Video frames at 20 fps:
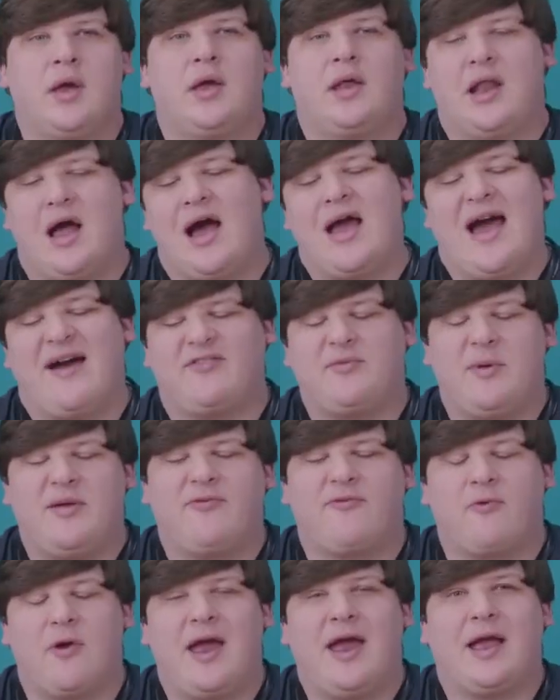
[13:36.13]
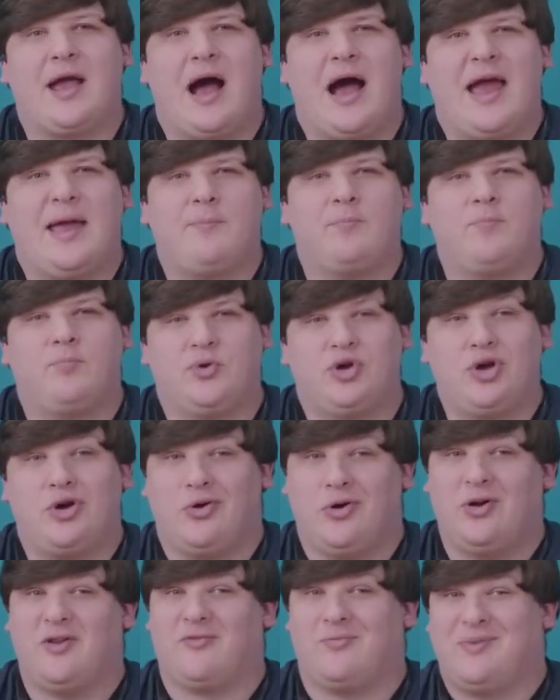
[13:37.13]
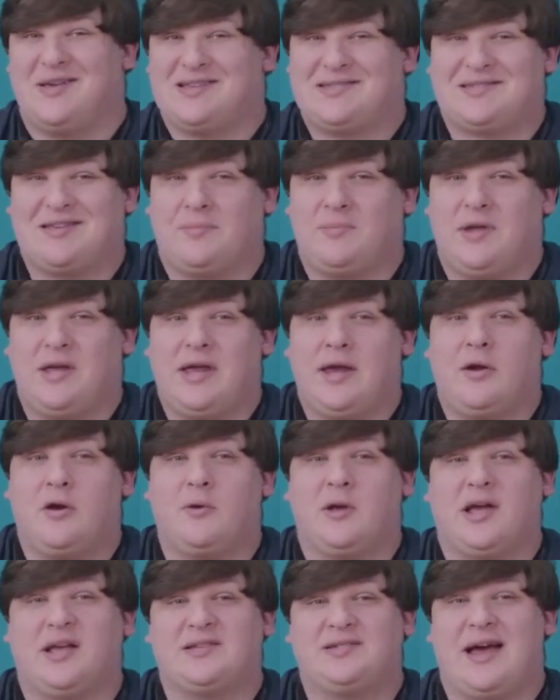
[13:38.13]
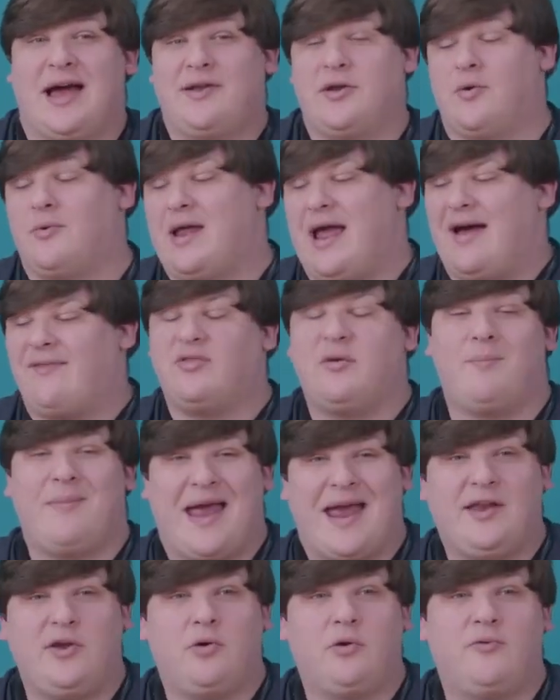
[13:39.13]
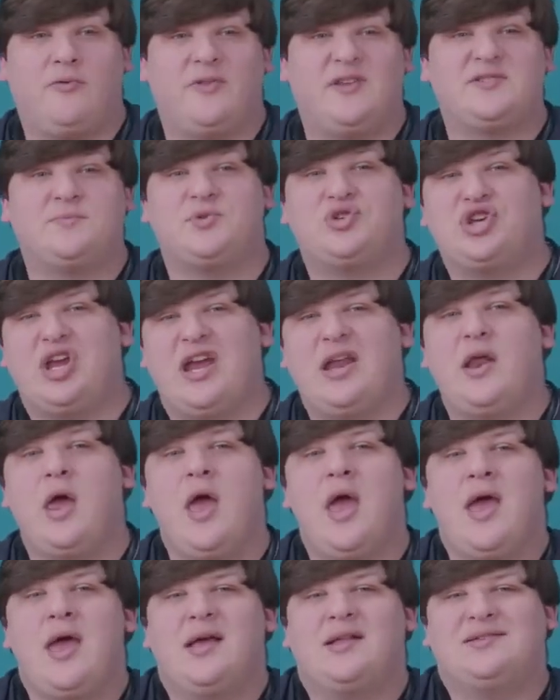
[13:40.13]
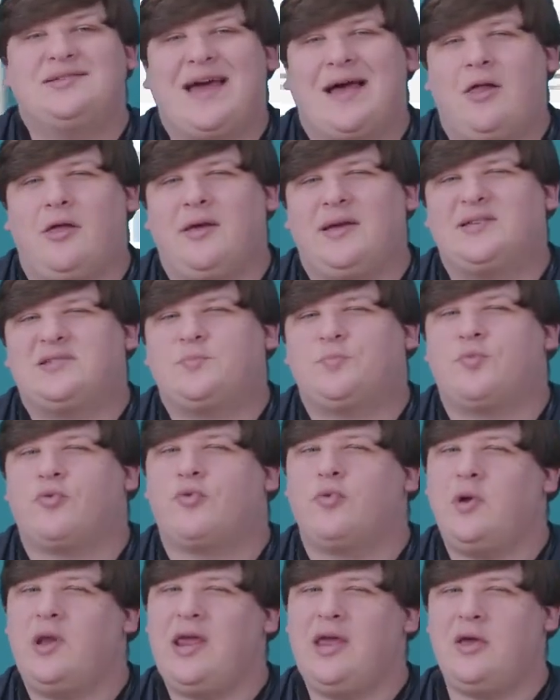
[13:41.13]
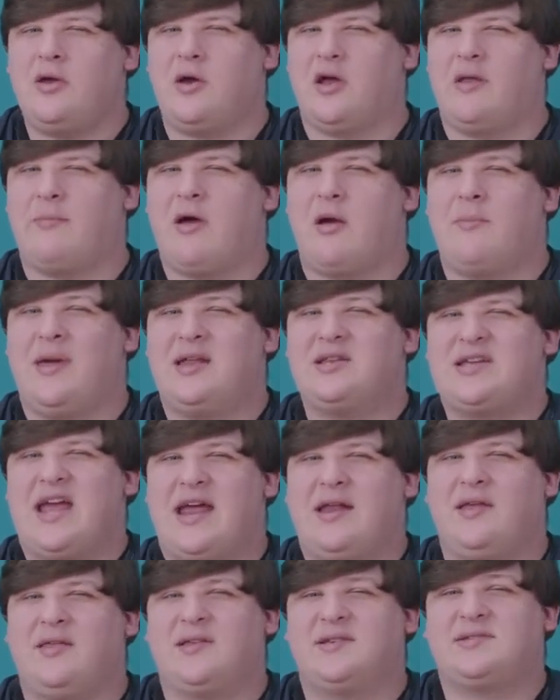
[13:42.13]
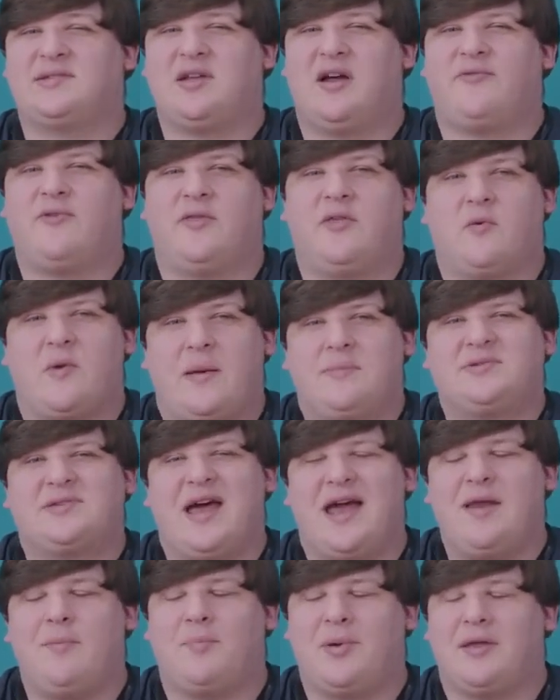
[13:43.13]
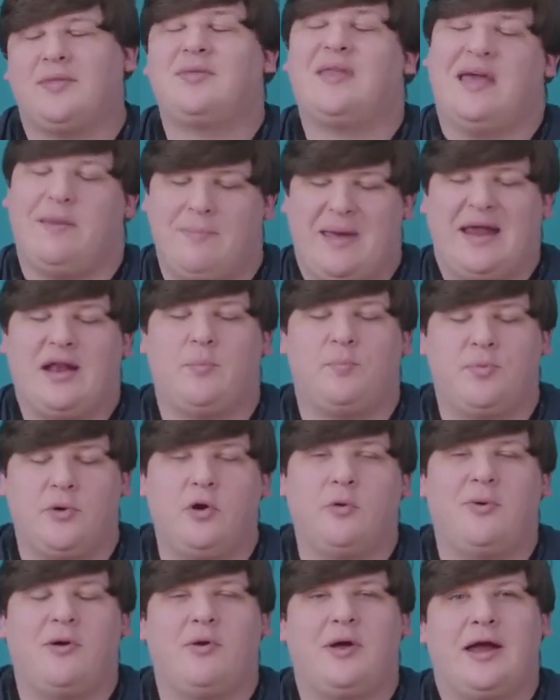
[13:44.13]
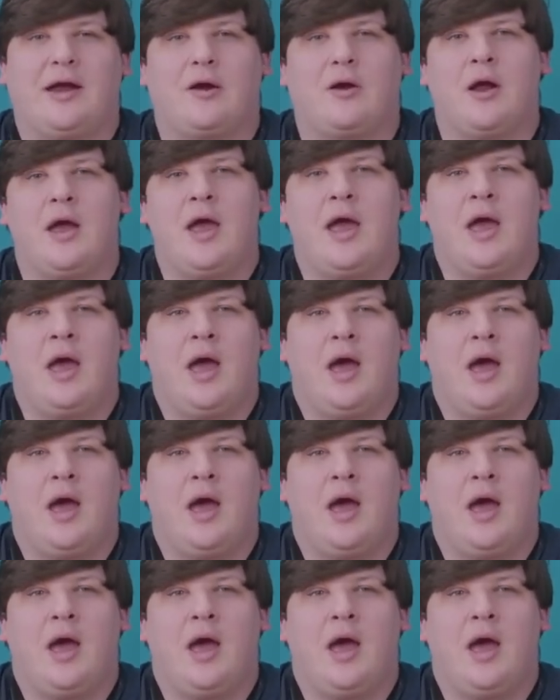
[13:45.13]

I have to be frank, I could have missed something here because I don't have the manual for this machine. Dell is pretty good about maintaining this stuff on their website, but they made a boo-boo here.